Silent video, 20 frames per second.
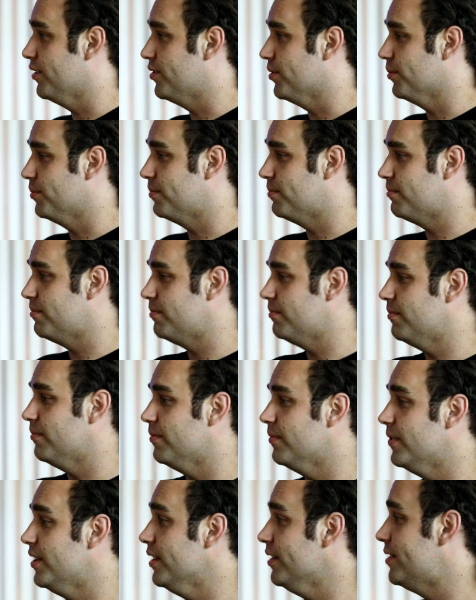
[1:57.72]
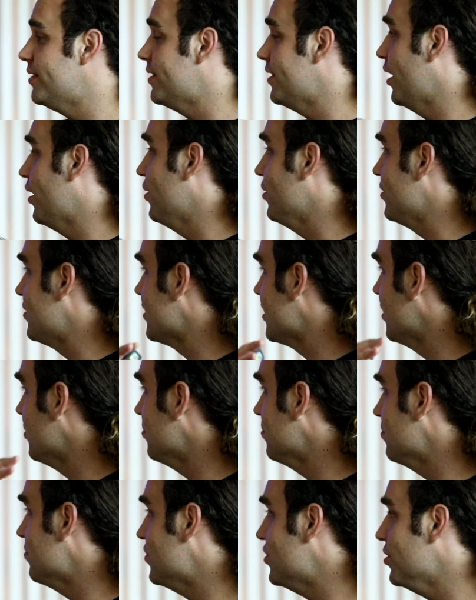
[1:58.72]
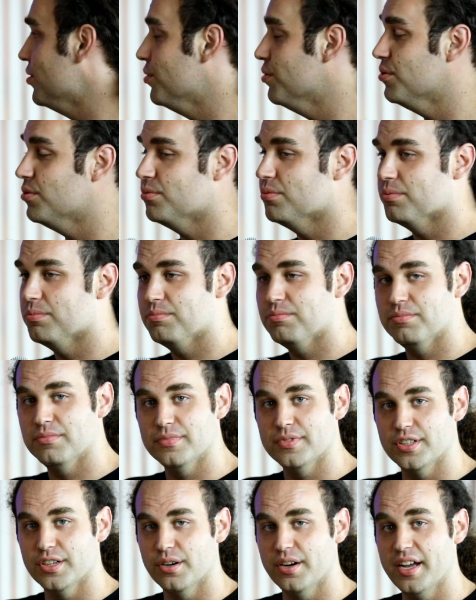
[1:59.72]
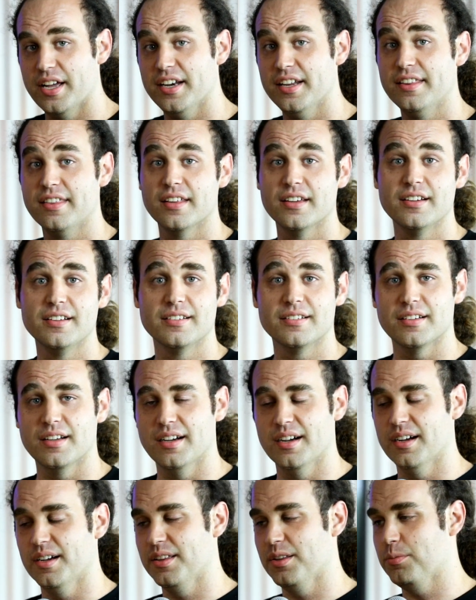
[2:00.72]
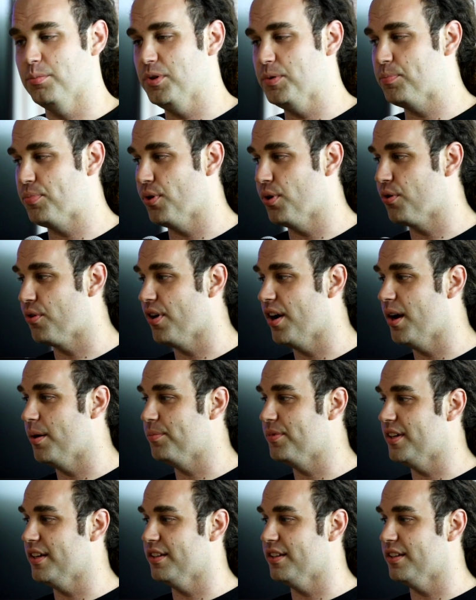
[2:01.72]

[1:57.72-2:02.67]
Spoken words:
So these cells can do anything. They can be programmed